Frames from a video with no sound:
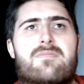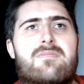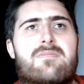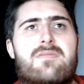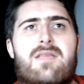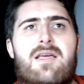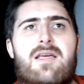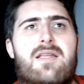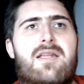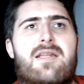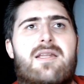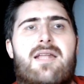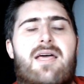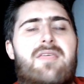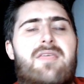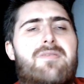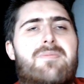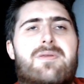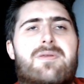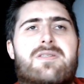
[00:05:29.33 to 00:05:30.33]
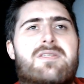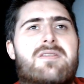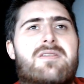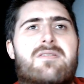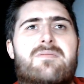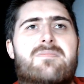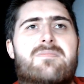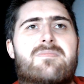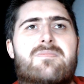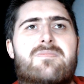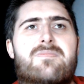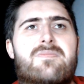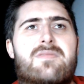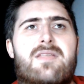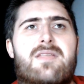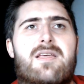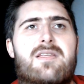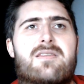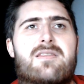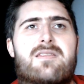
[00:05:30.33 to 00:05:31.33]
anathema to them.
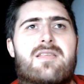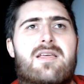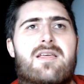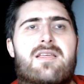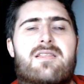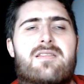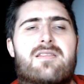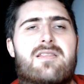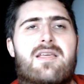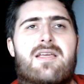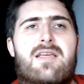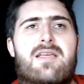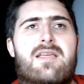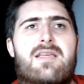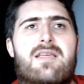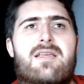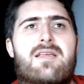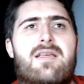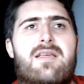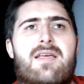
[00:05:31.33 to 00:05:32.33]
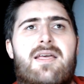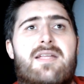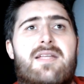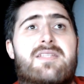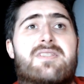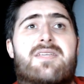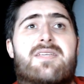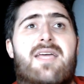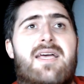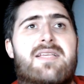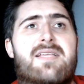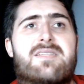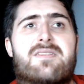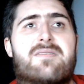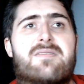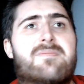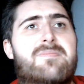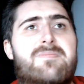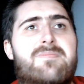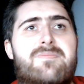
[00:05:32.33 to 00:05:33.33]
It scares
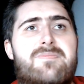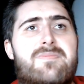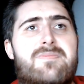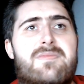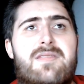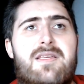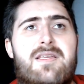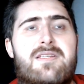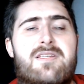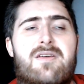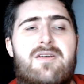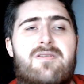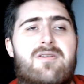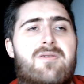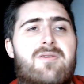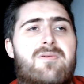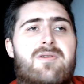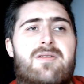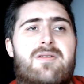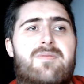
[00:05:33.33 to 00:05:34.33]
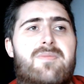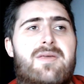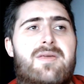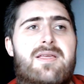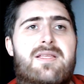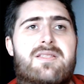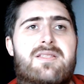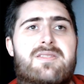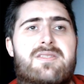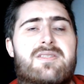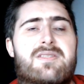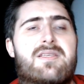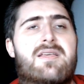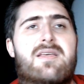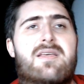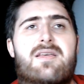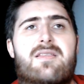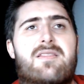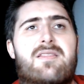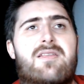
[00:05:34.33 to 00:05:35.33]
them. They don't know what it means.
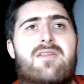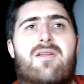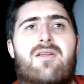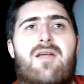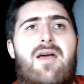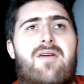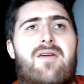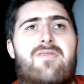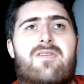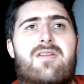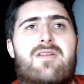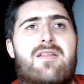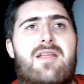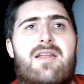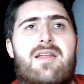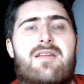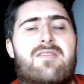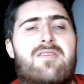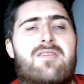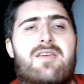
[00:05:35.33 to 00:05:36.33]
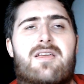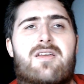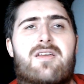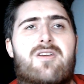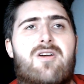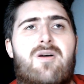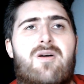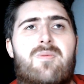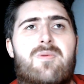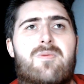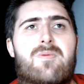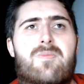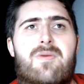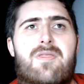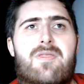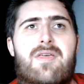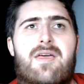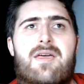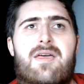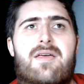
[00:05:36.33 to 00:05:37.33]
They don't have anything in common
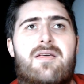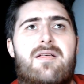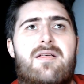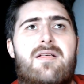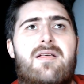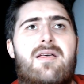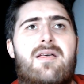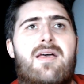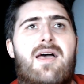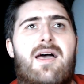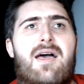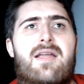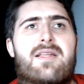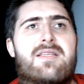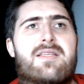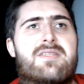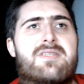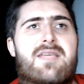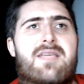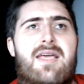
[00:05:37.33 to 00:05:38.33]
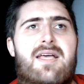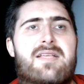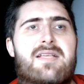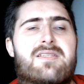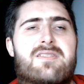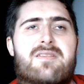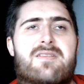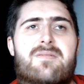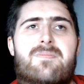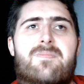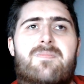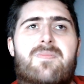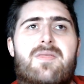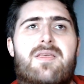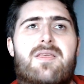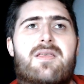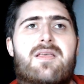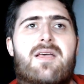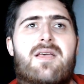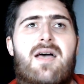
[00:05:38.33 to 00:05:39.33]
with it, and it scares them.
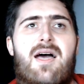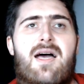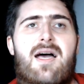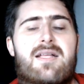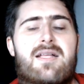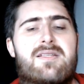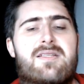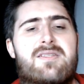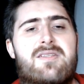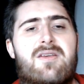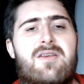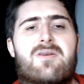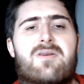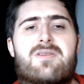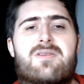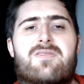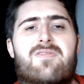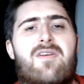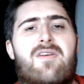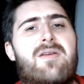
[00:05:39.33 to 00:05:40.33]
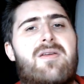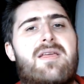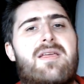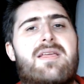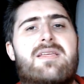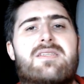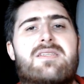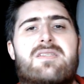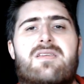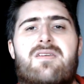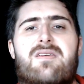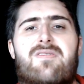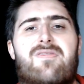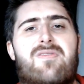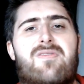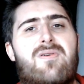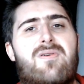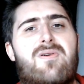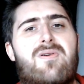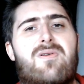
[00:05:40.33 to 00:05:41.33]
And so it's very easy
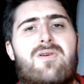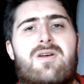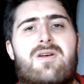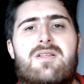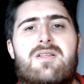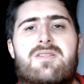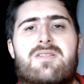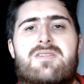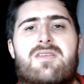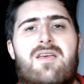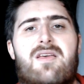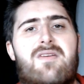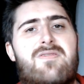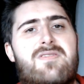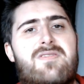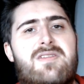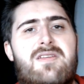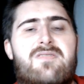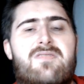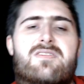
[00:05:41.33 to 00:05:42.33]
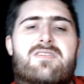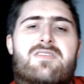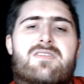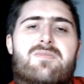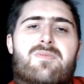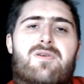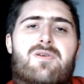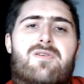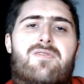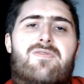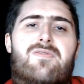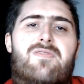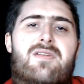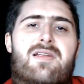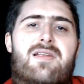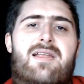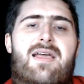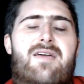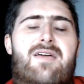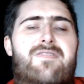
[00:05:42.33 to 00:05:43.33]
for conservatives to move
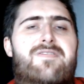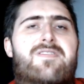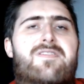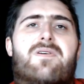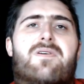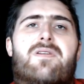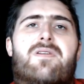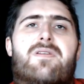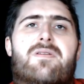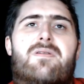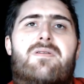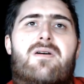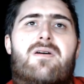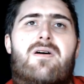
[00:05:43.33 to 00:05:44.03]
left on